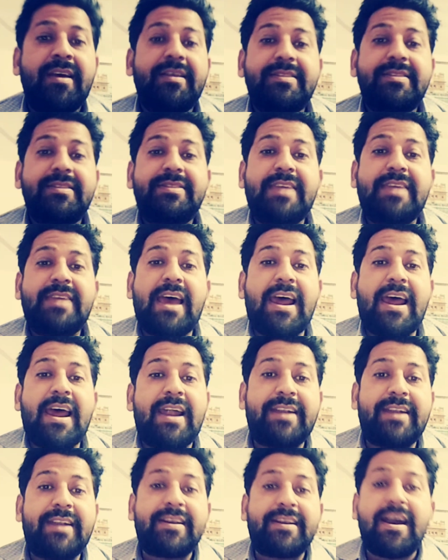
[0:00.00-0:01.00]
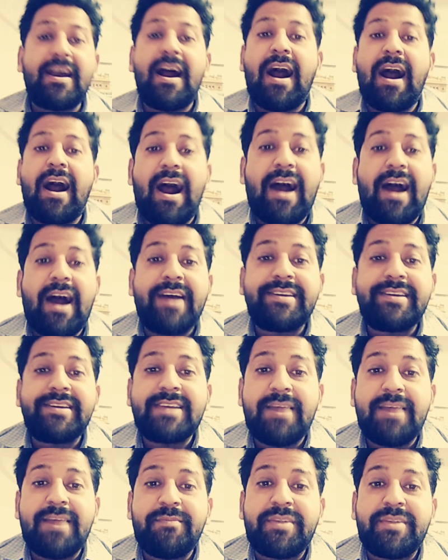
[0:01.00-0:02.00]
that I
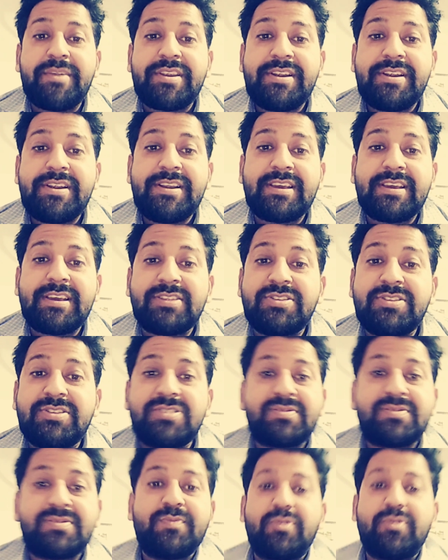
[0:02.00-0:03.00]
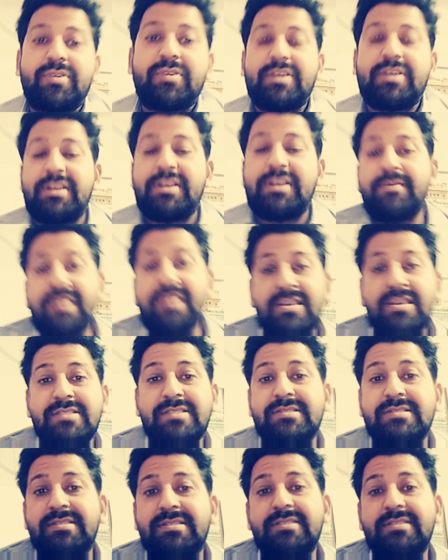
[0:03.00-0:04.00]
am reading this book, it
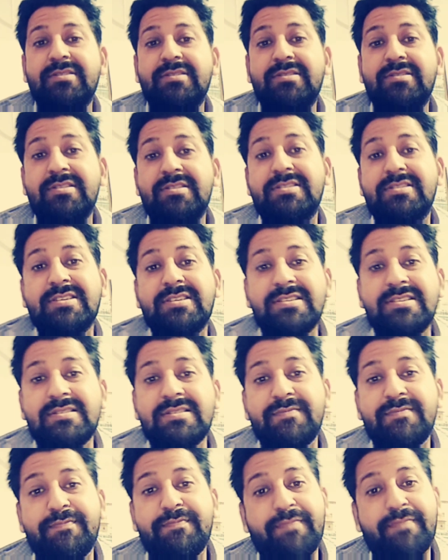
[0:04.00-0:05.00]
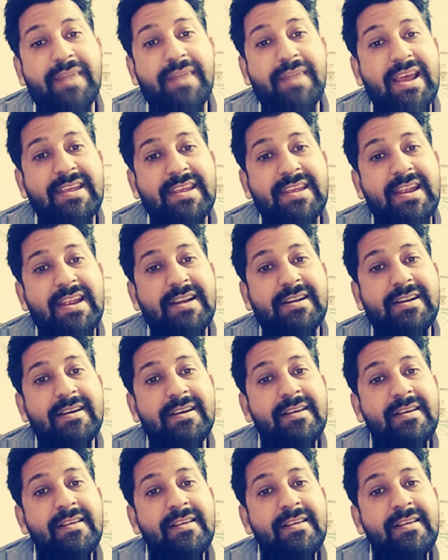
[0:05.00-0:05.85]
means this is present